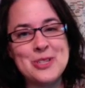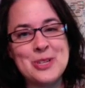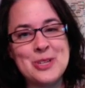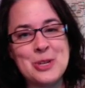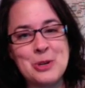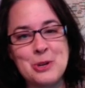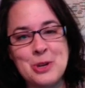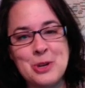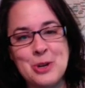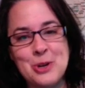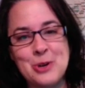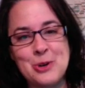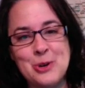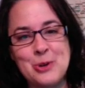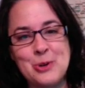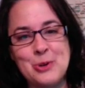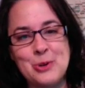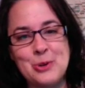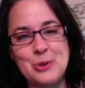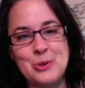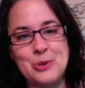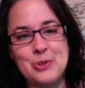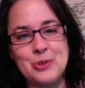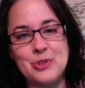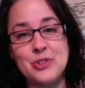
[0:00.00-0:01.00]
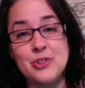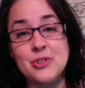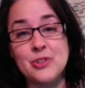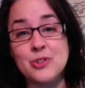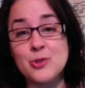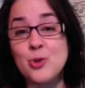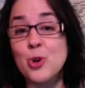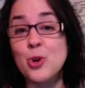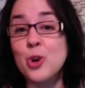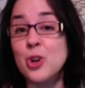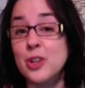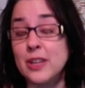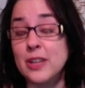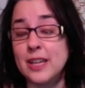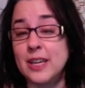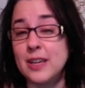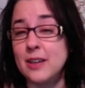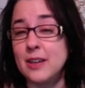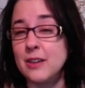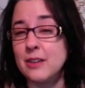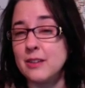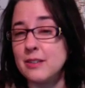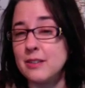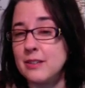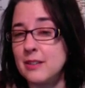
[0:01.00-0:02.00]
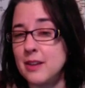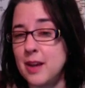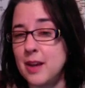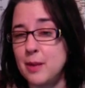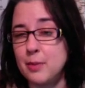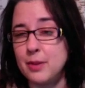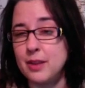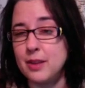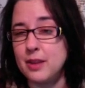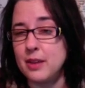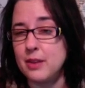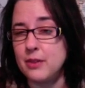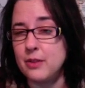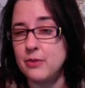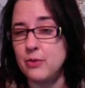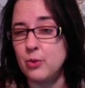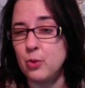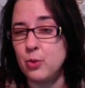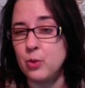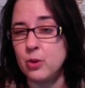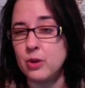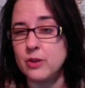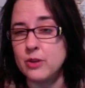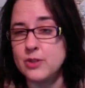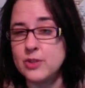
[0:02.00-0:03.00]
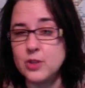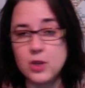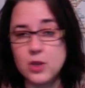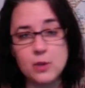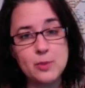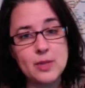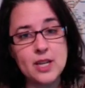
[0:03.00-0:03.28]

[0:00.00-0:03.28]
goes snorkeling, I believe, or scuba